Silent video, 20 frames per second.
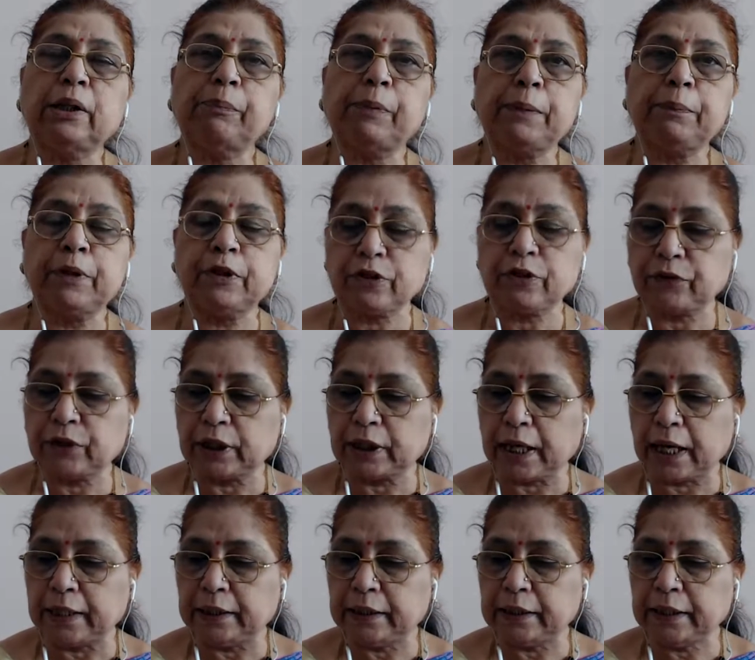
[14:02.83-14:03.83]
papers of the
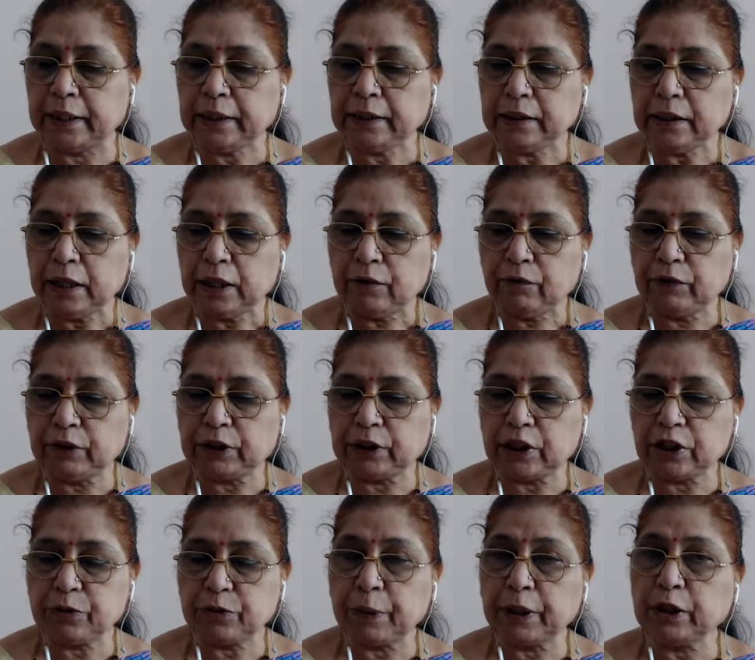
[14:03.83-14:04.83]
candidate with
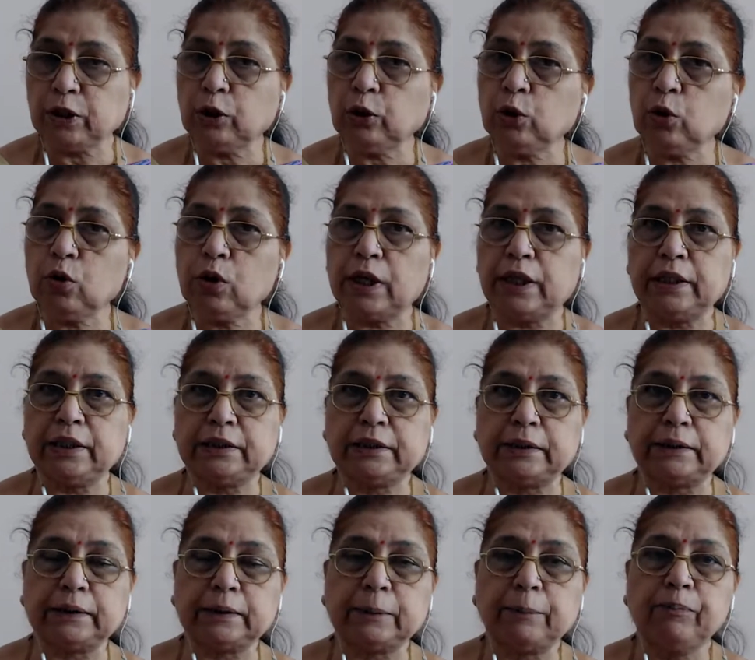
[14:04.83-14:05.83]
respect to two
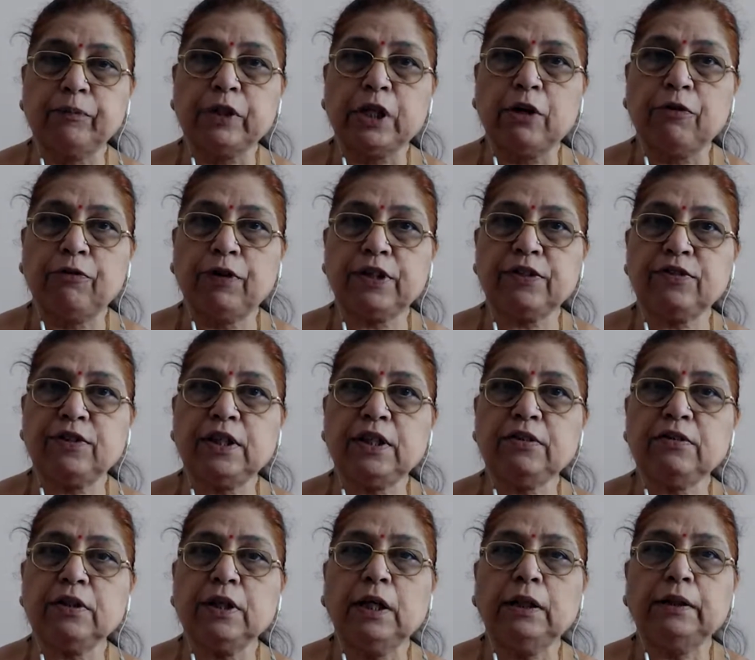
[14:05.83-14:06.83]
conditions. First
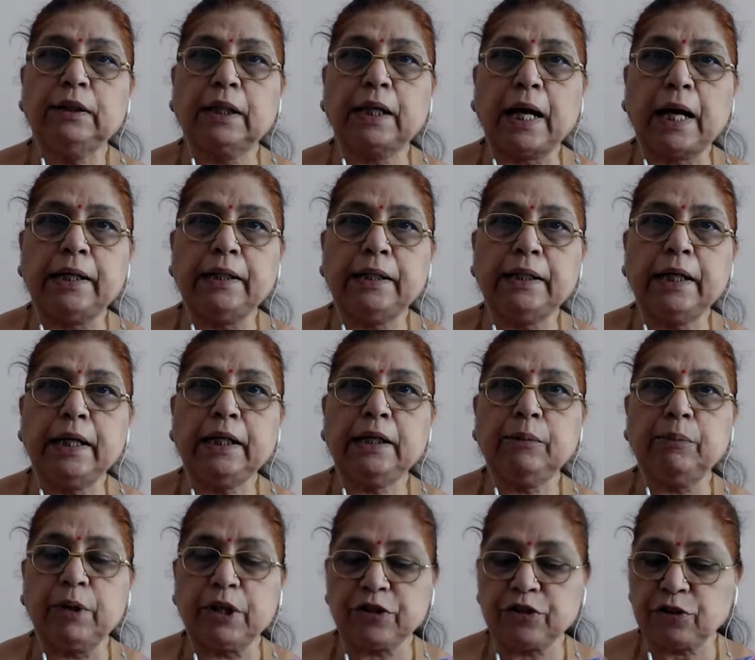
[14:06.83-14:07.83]
is, the candidate
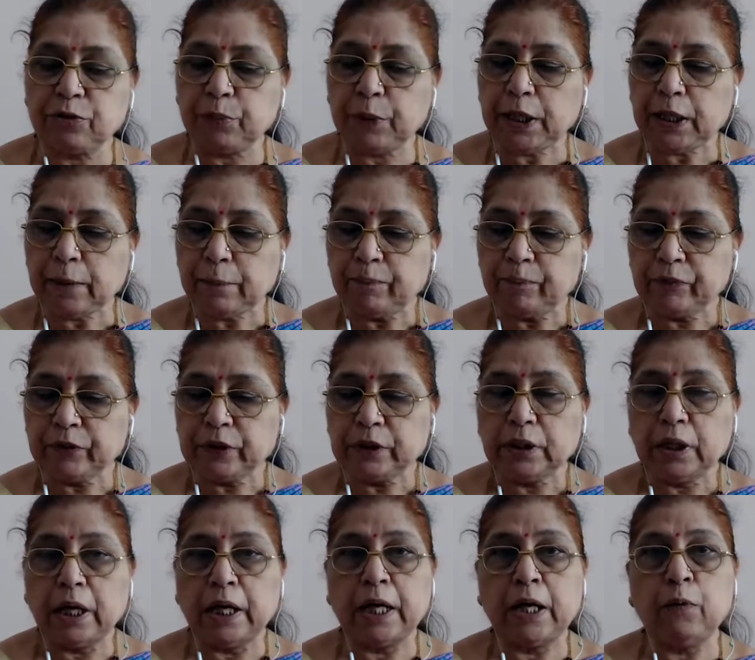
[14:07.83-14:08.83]
must be
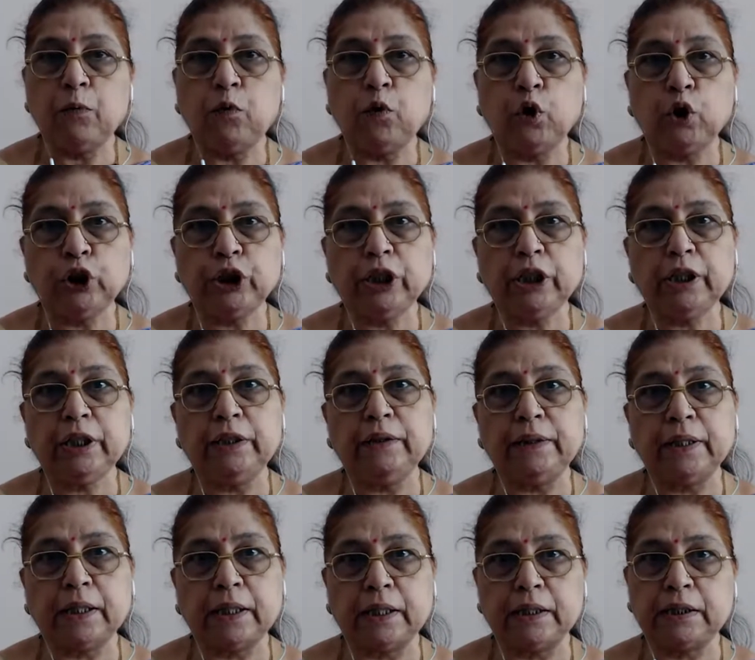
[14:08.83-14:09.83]
a voter in
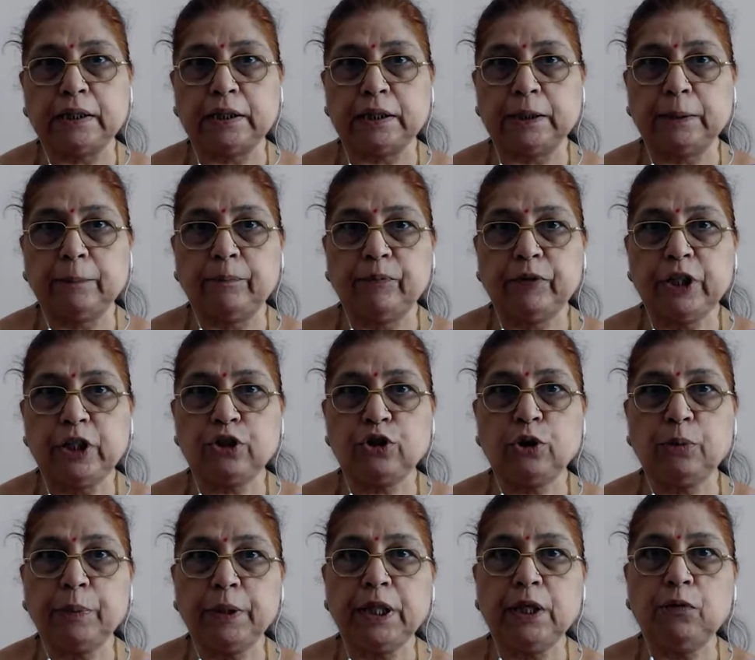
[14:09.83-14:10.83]
the country. He
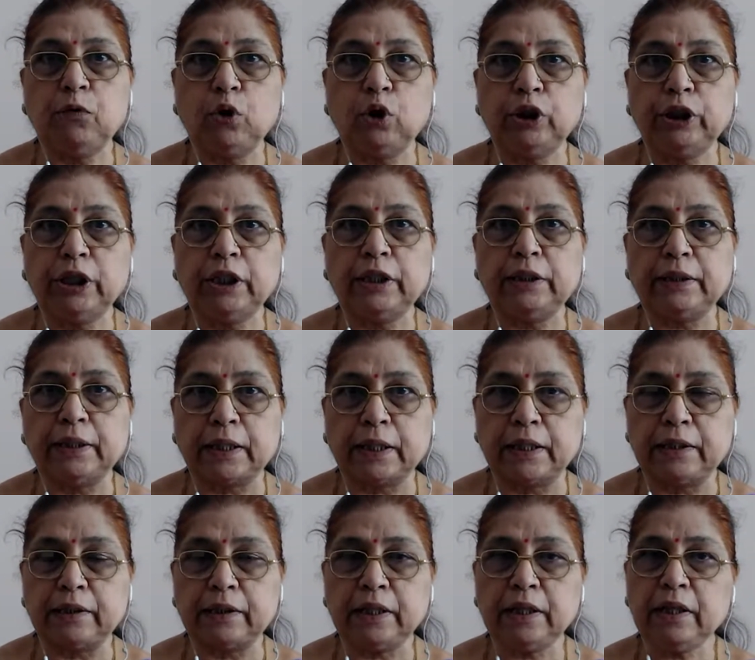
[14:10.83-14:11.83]
should be a voter in the
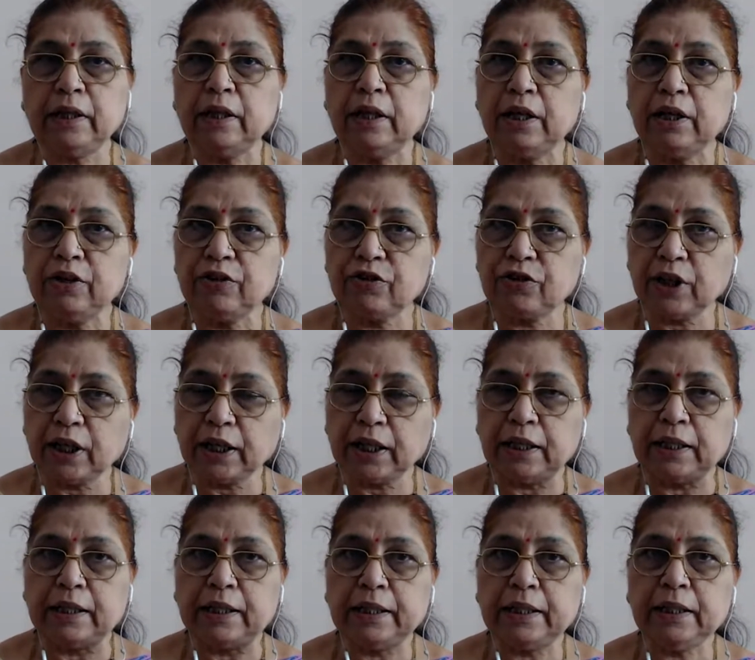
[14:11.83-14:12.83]
country.
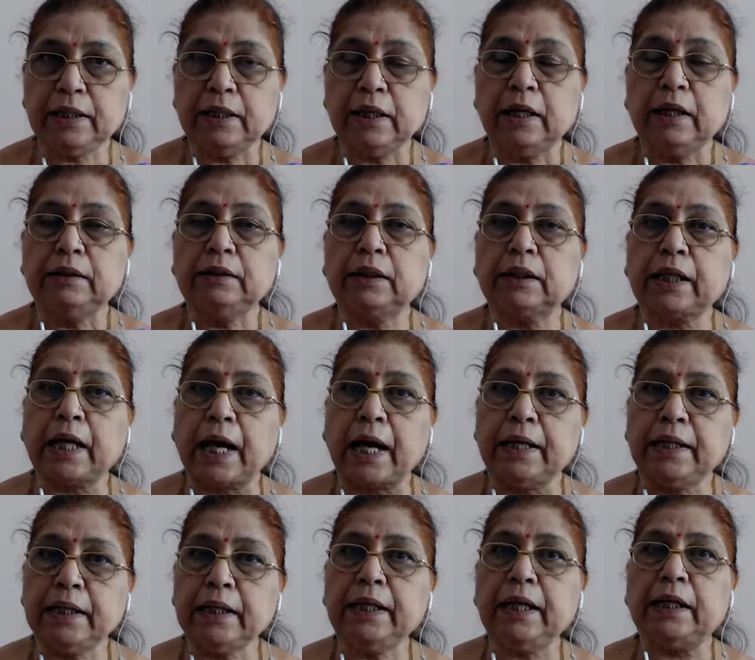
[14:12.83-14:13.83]
Secondly, the
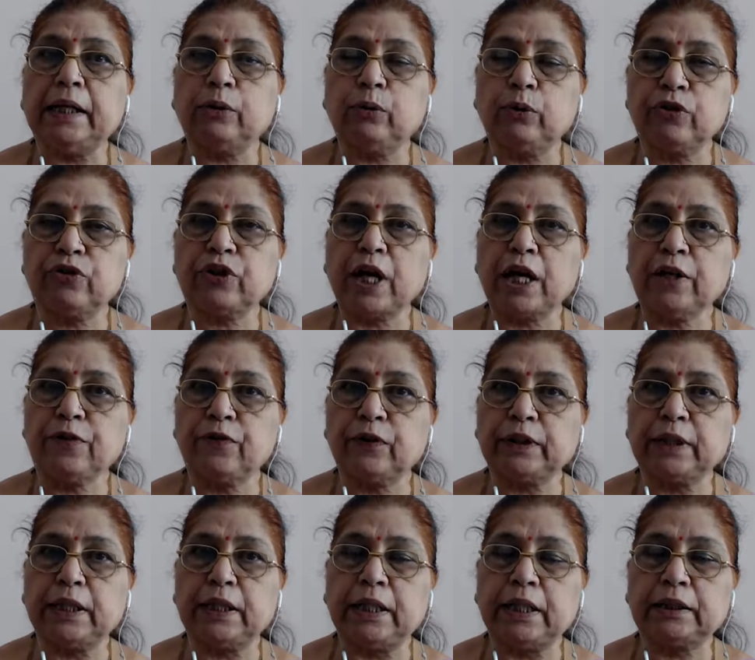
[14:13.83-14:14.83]
candidate who stands for
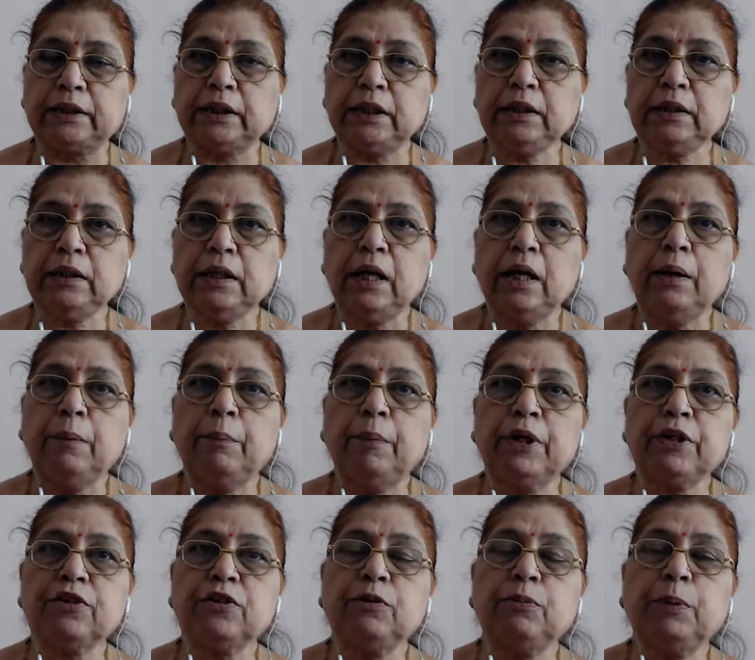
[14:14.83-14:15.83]
the election
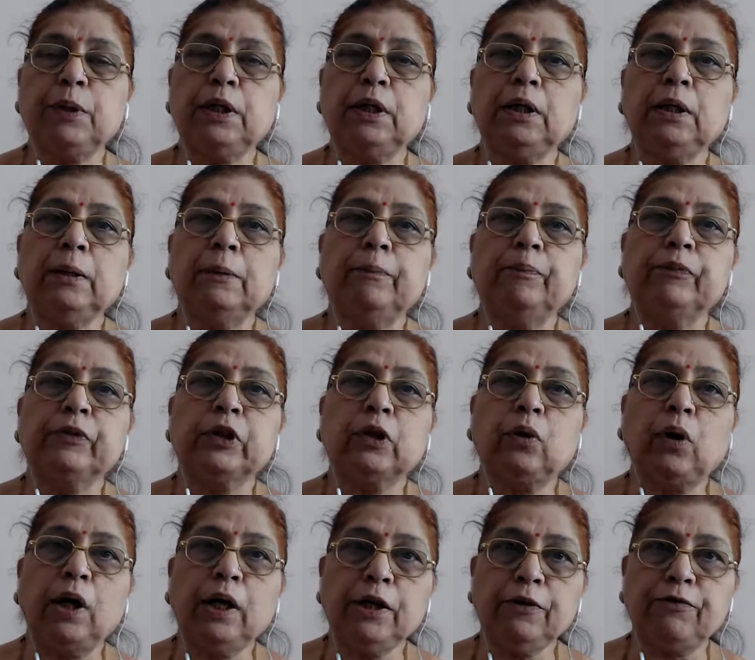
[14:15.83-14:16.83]
must be
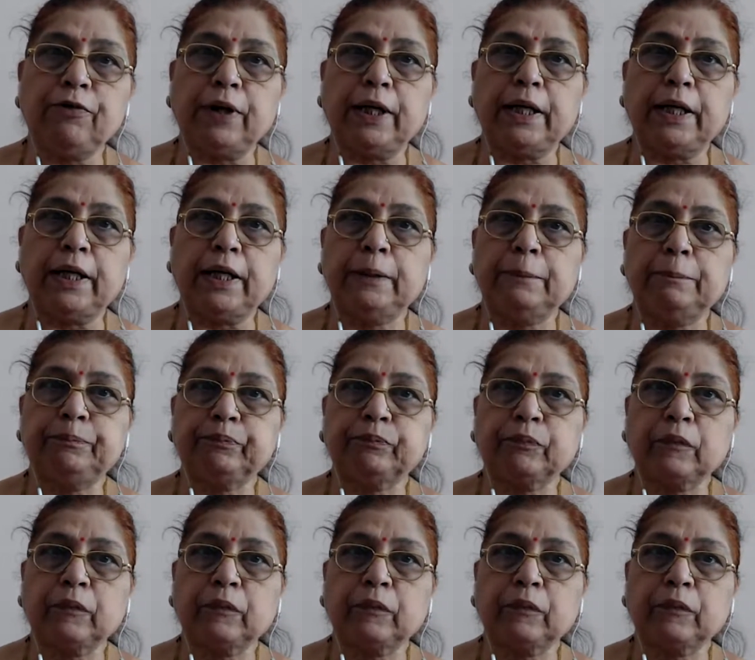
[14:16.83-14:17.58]
qualified